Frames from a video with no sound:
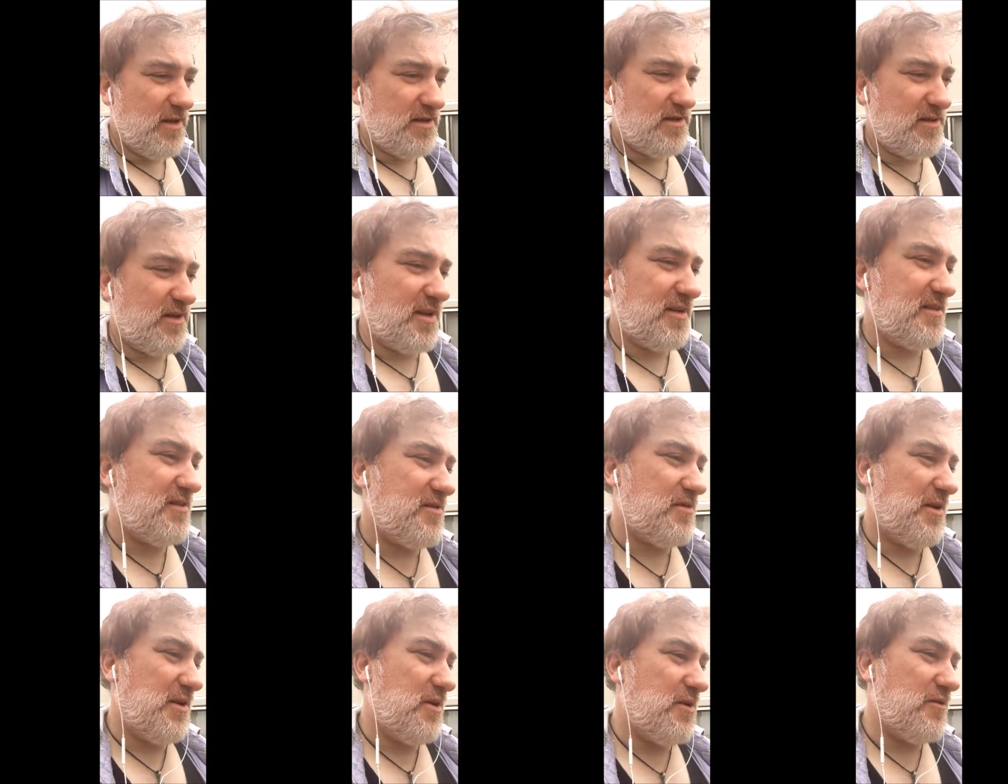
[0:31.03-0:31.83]
size
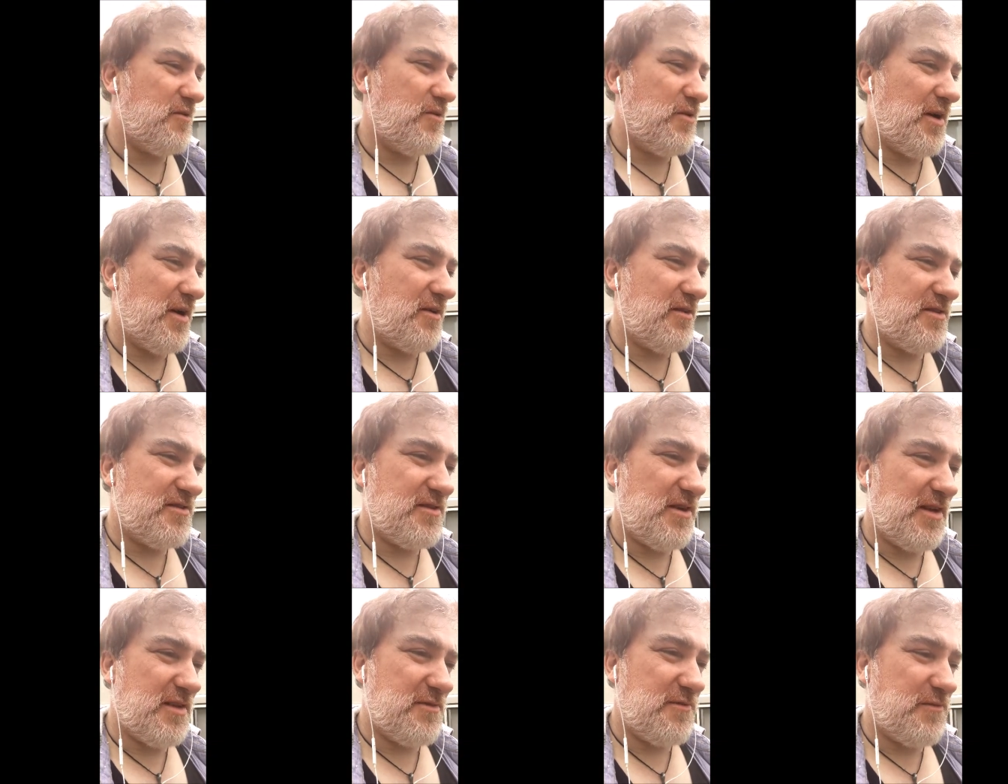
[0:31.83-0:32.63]
3 earthquake or
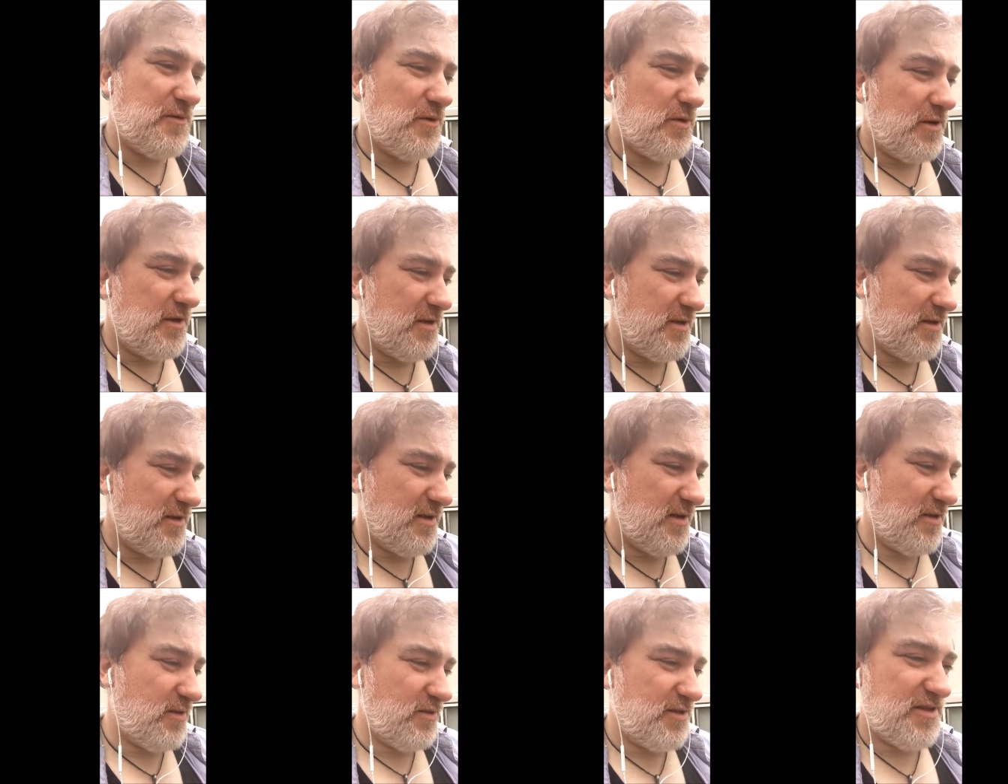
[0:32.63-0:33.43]
size 4,
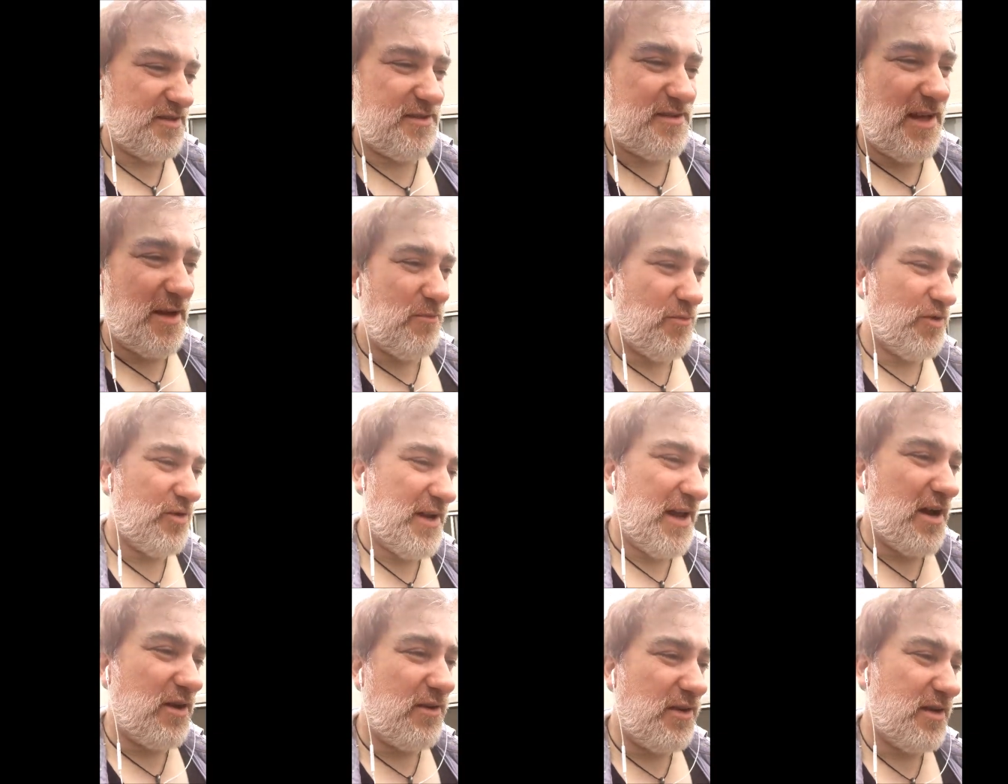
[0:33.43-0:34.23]
it'll just tumble
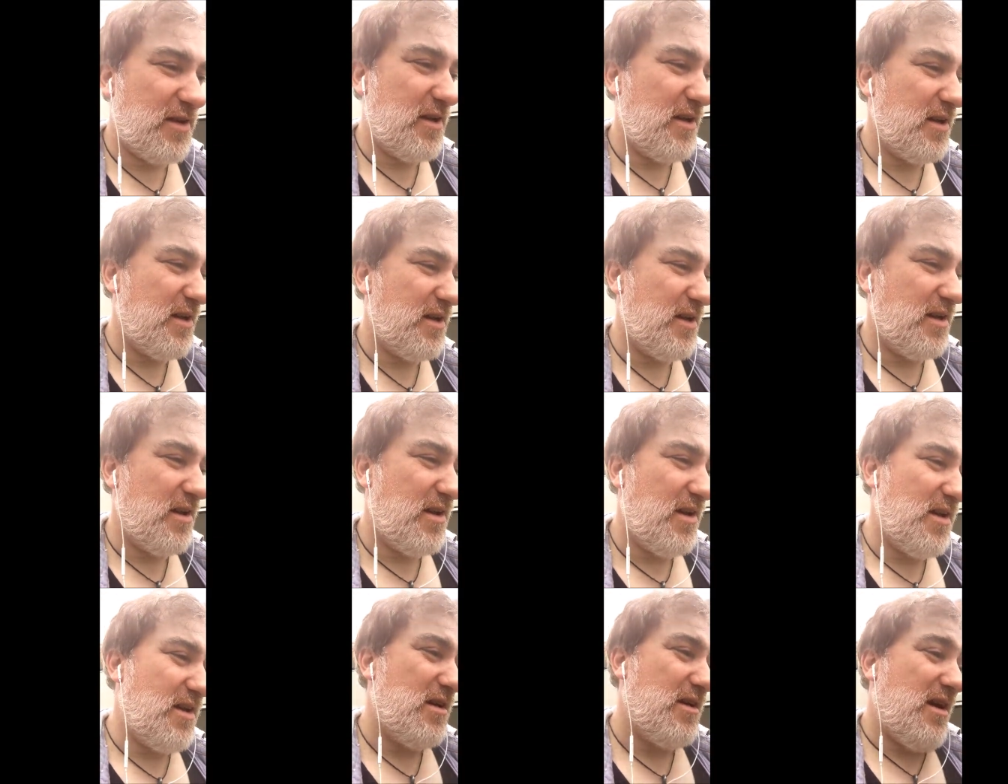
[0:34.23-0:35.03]
down.
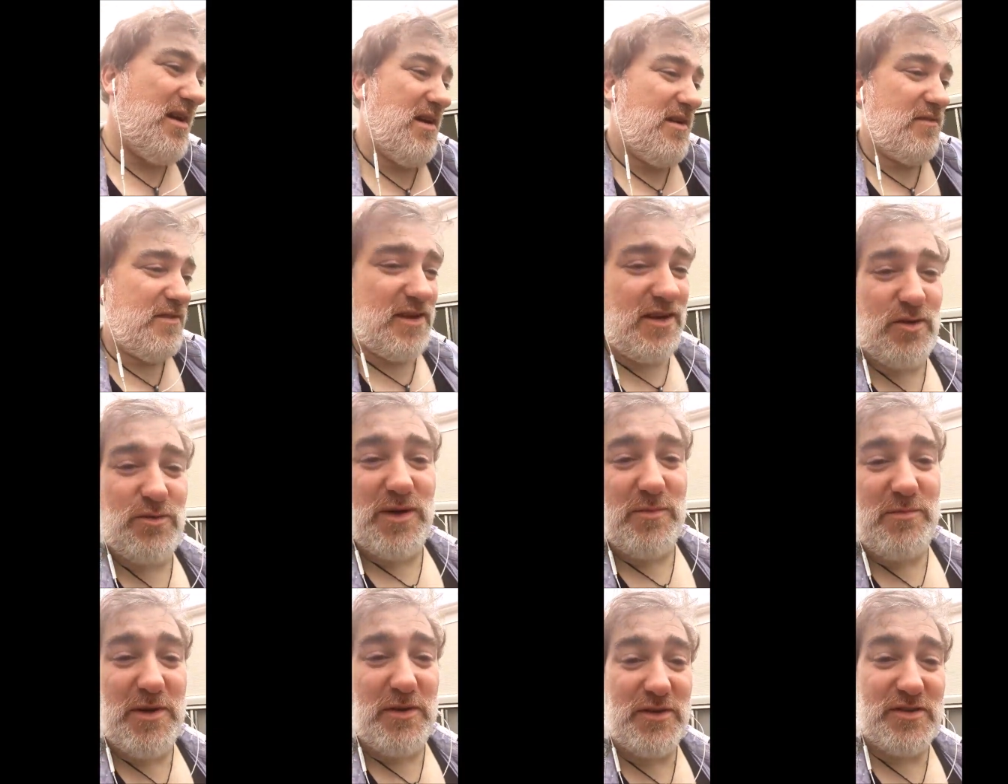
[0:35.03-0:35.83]
Then I
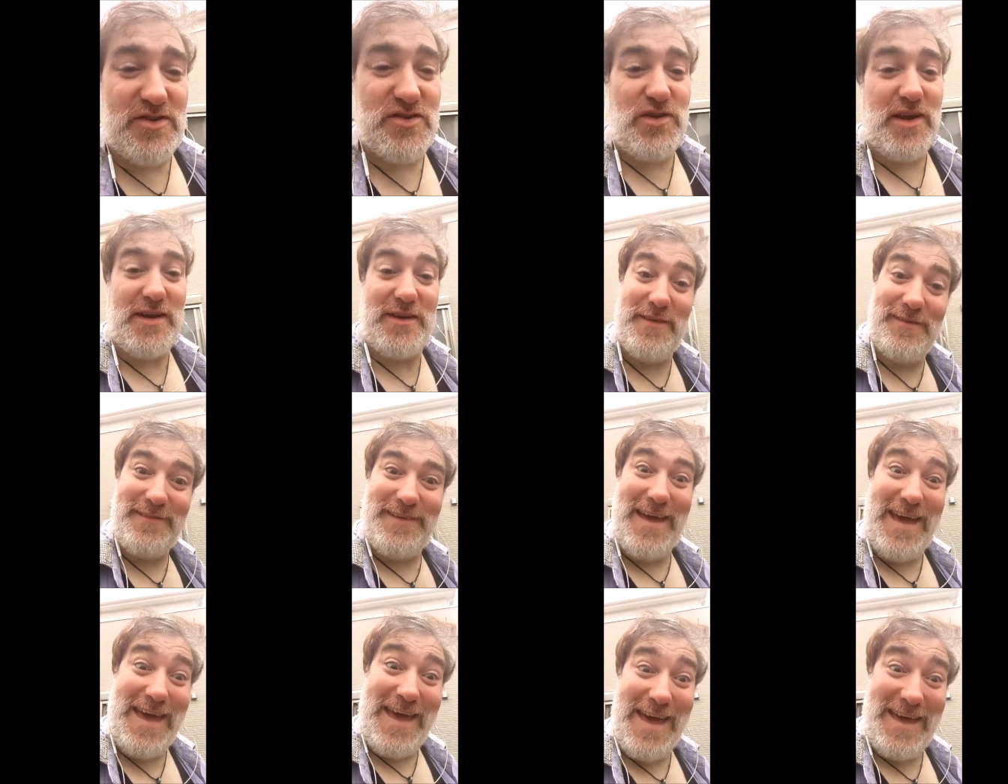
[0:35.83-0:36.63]
rebuild it straight.
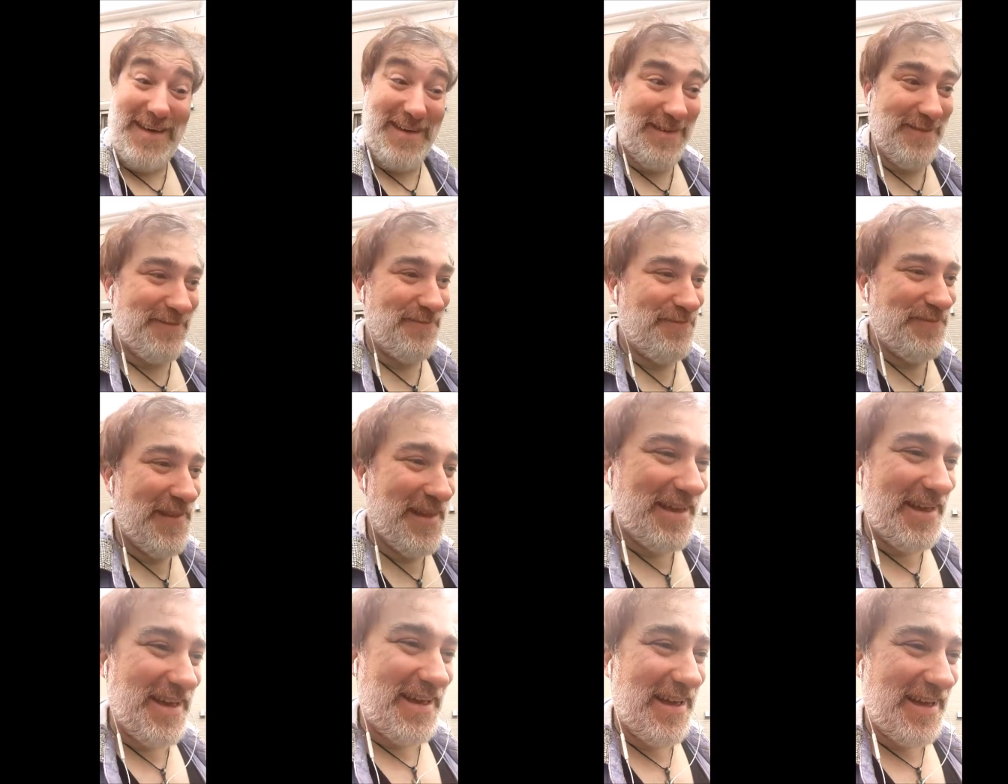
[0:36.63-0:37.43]
Hey,
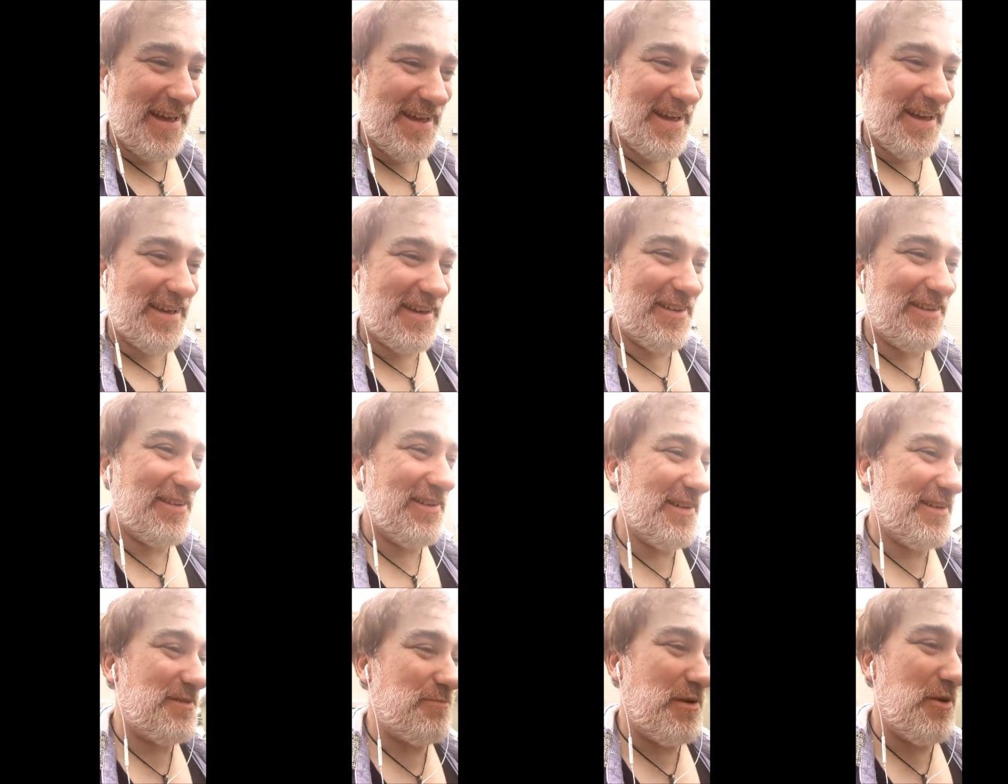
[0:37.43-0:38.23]

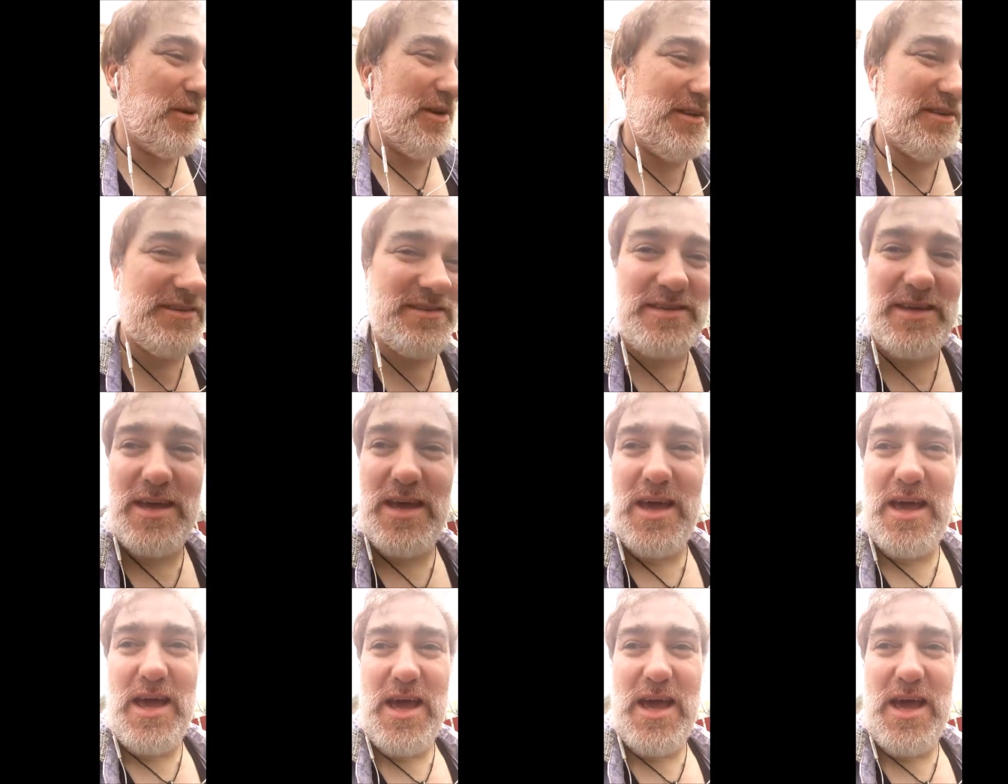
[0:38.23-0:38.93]
good experience.